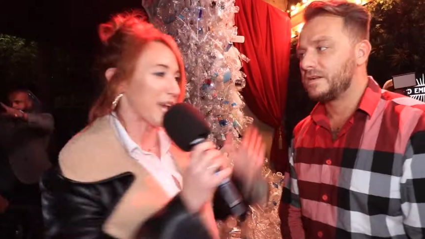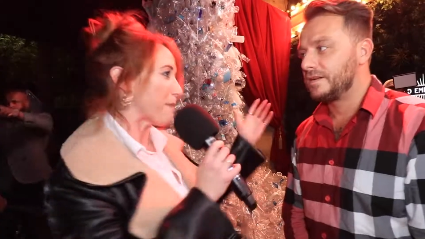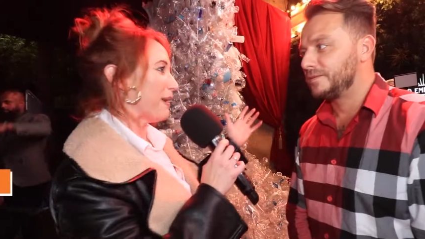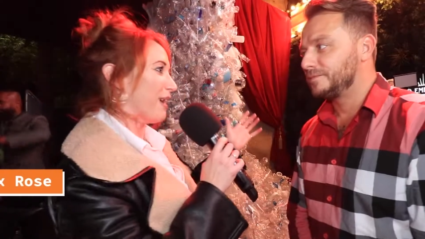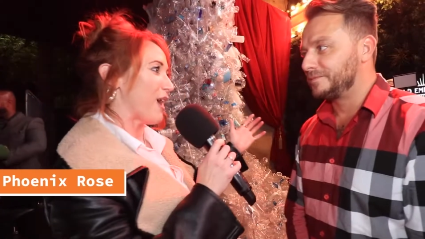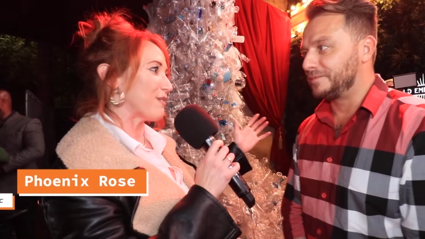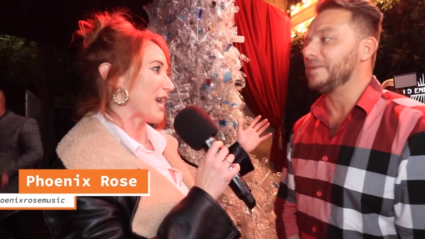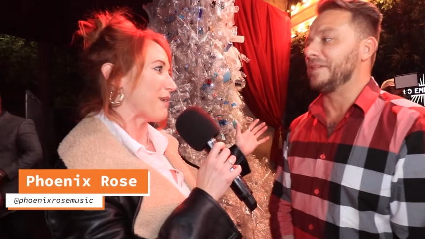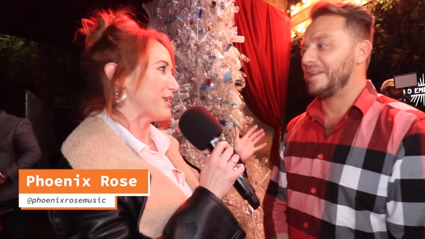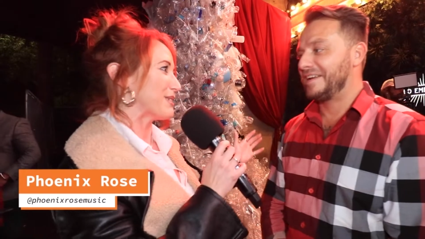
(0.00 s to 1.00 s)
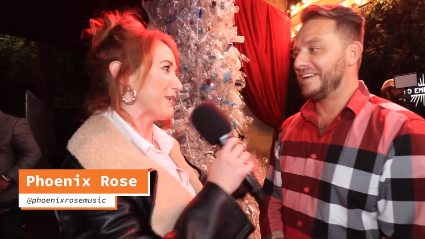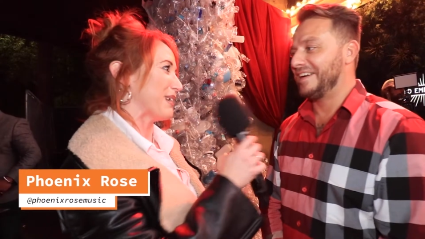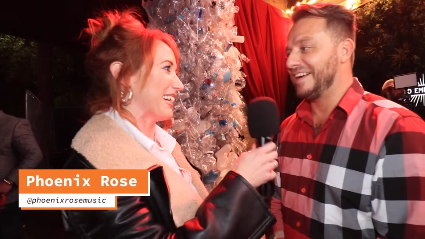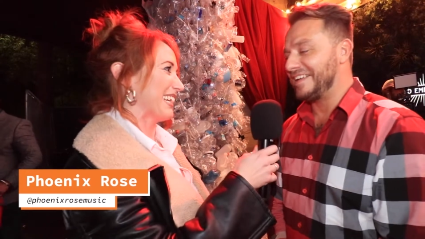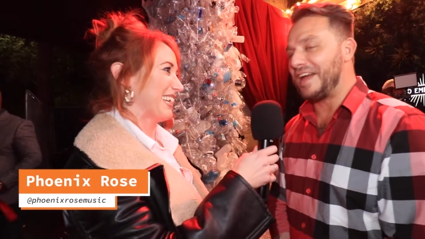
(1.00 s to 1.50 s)
Speaker 1: Dapper Laughs, how are you
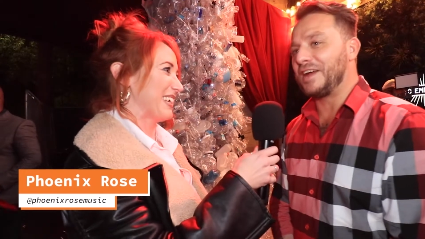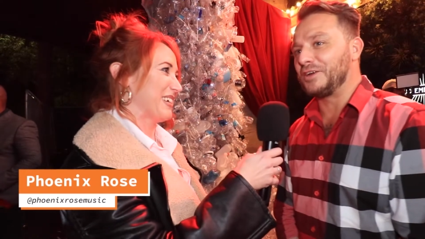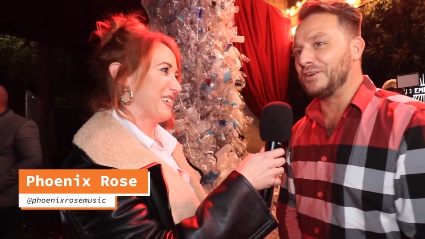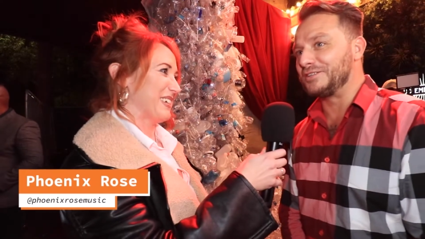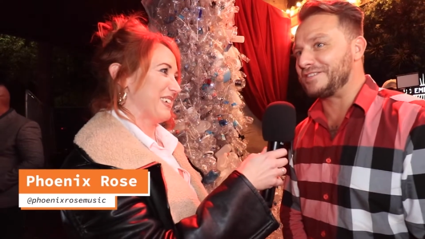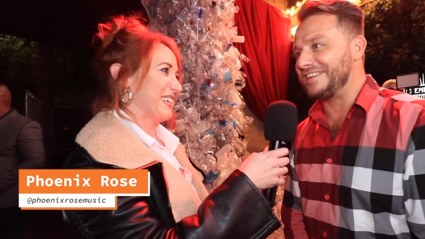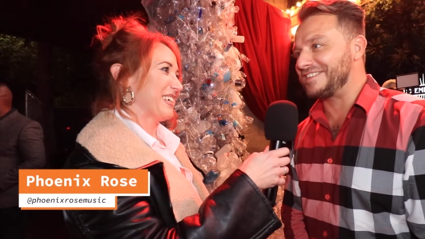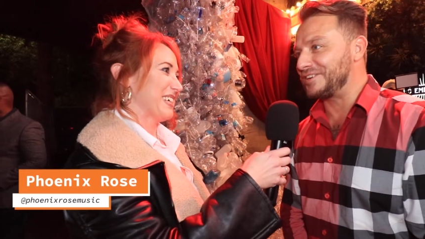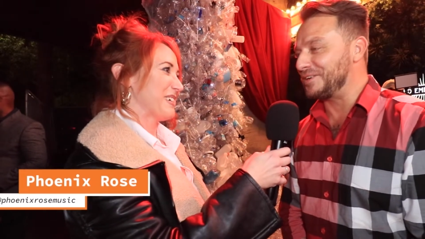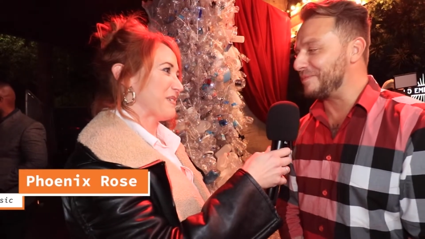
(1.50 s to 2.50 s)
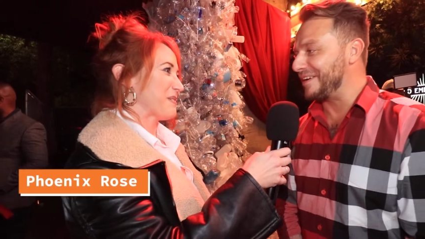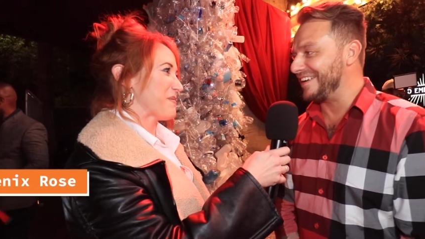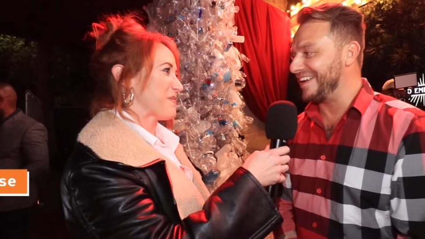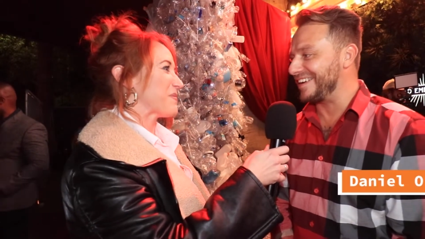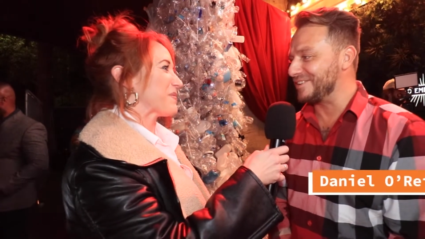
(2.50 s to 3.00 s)
doing?
Speaker 2: Yeah, good. It's good to be here.
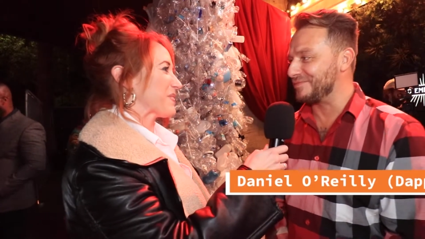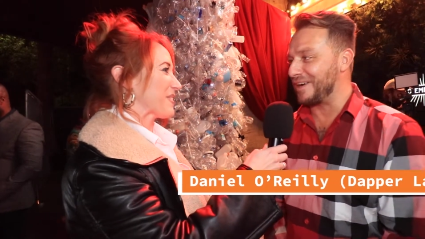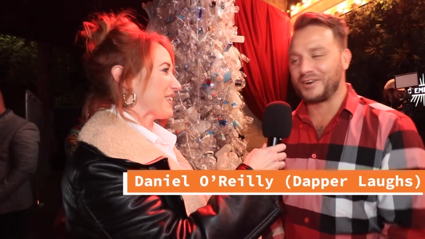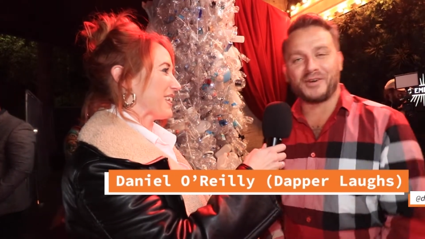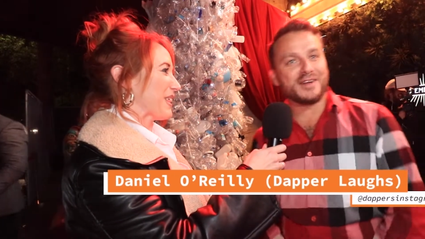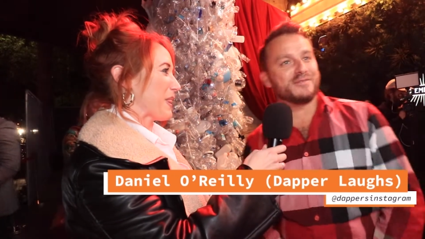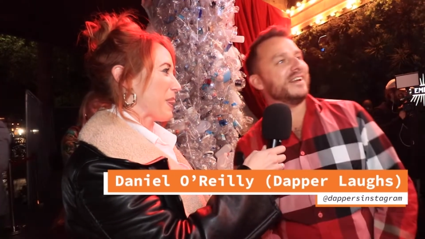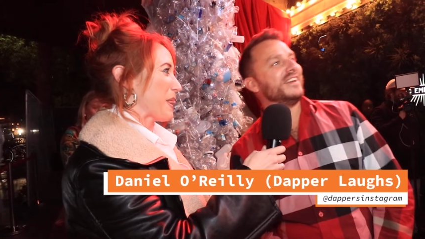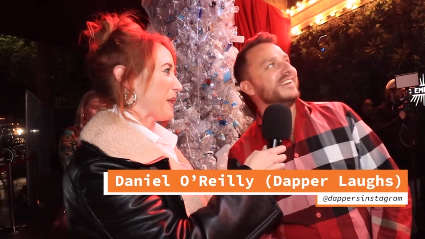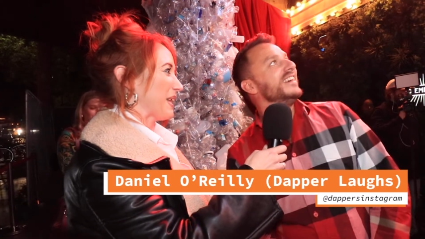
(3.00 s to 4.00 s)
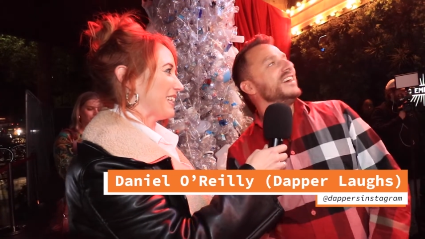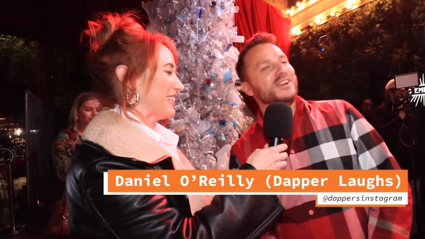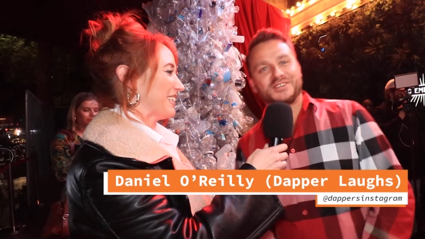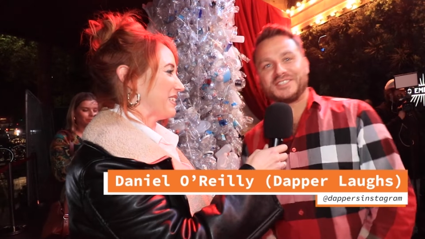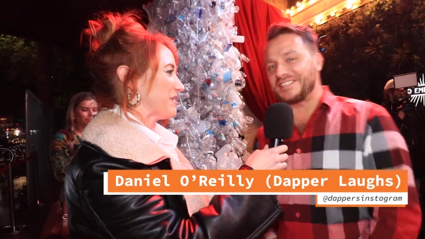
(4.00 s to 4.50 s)
Yeah, good fun. Great event.
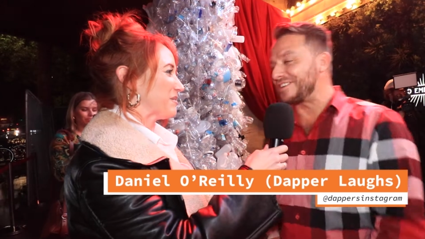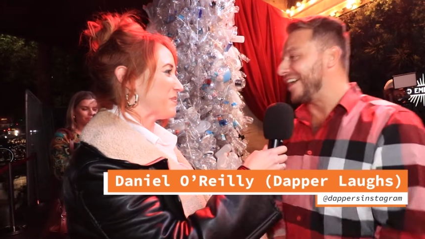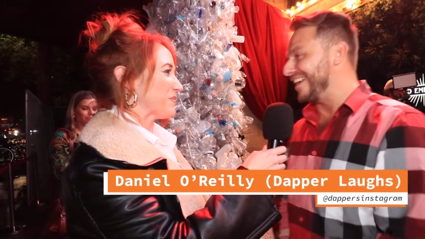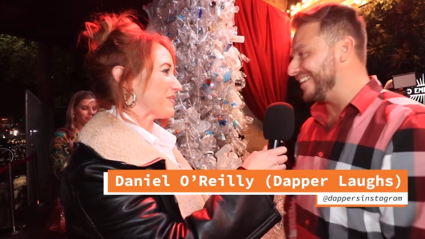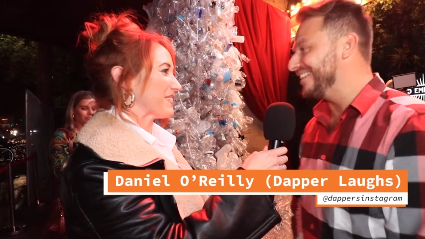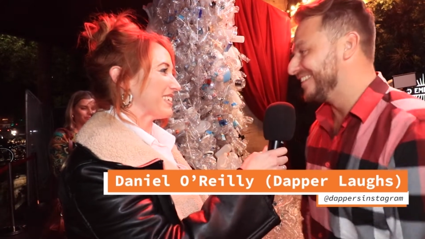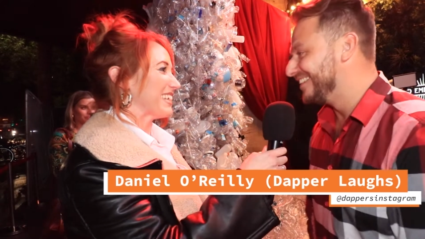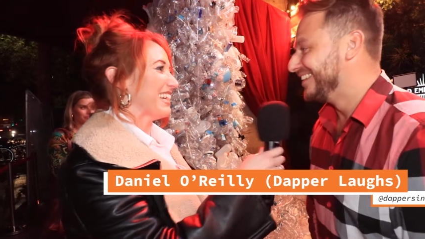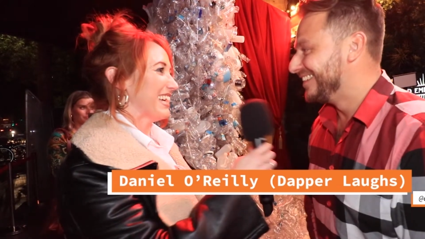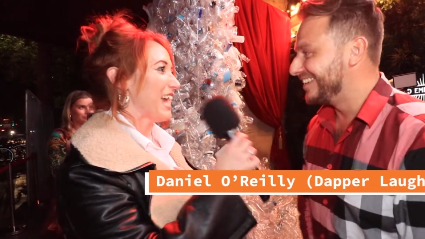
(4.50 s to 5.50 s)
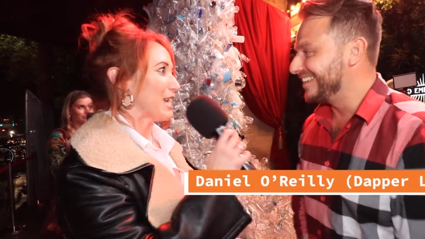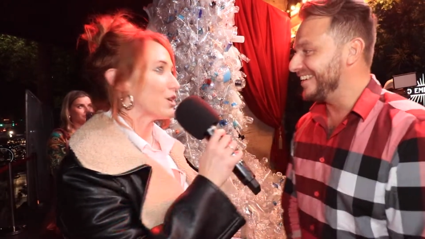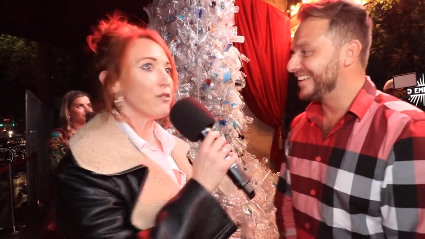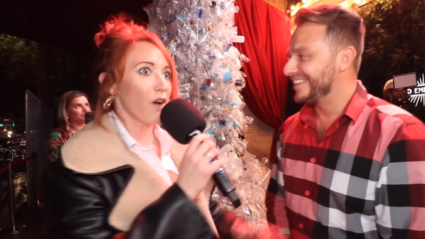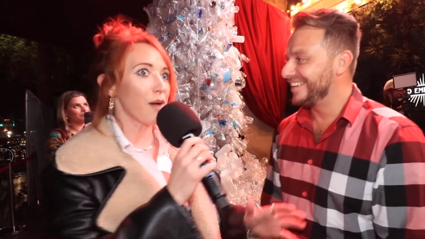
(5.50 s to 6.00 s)
Looks exciting.
Speaker 1: Yeah, it's
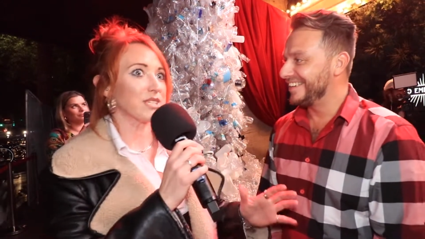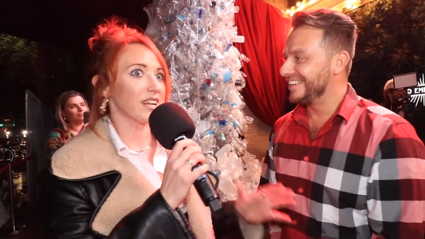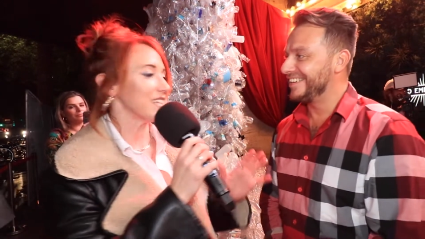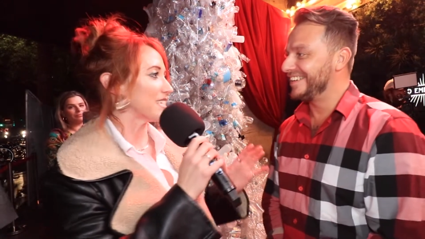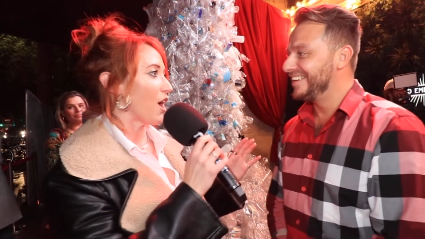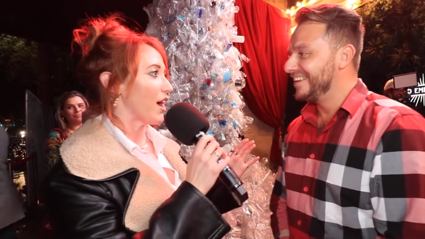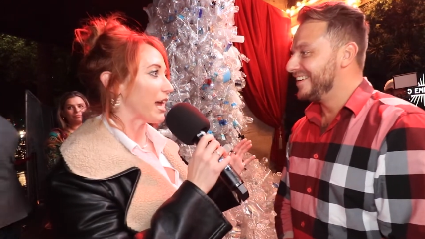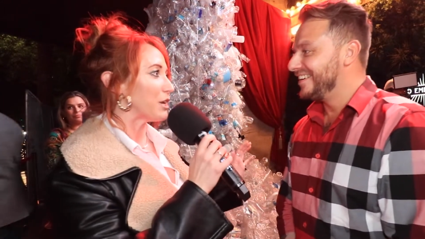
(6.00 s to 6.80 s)
good vibes tonight, isn't it? High